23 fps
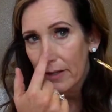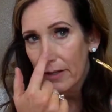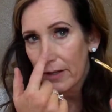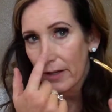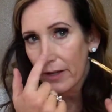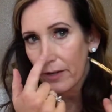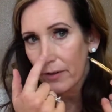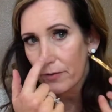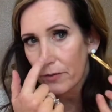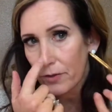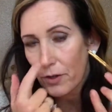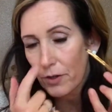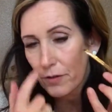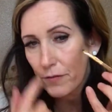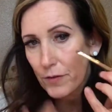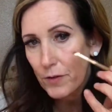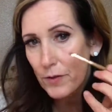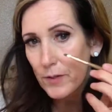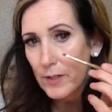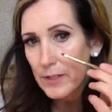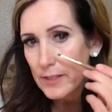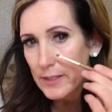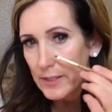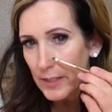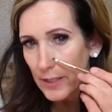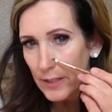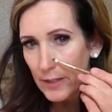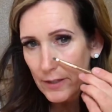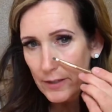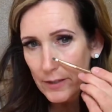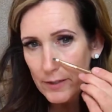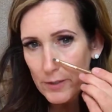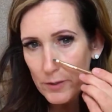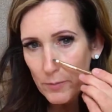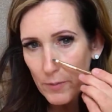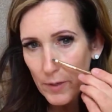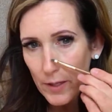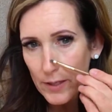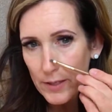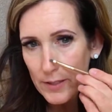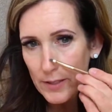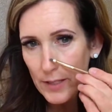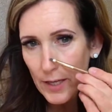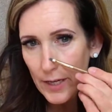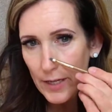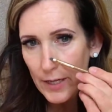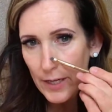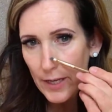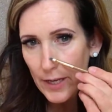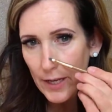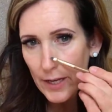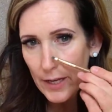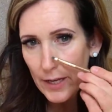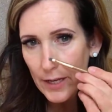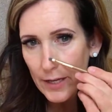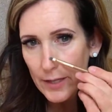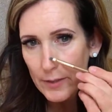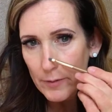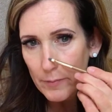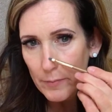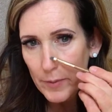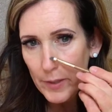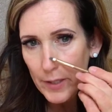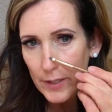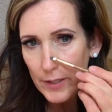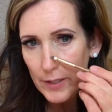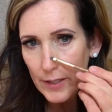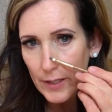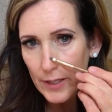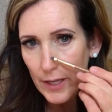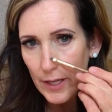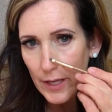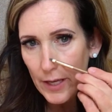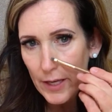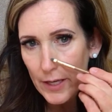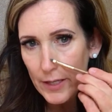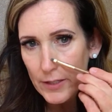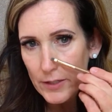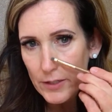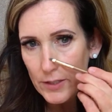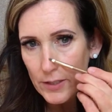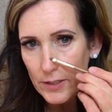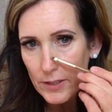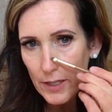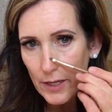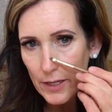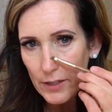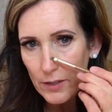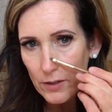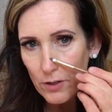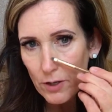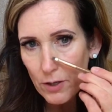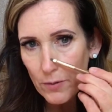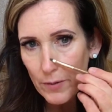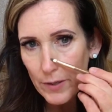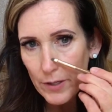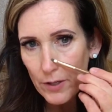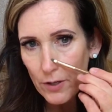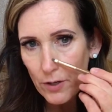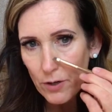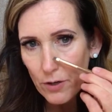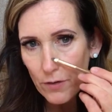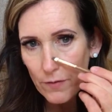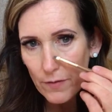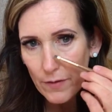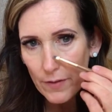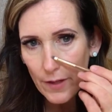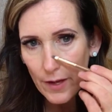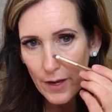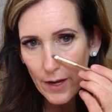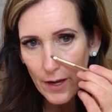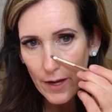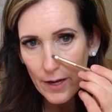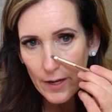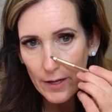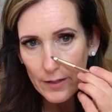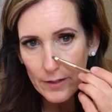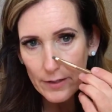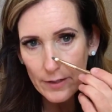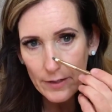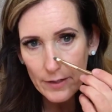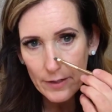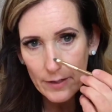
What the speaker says: I don't know if you can see it as well as I can, but again, just kind of going over that,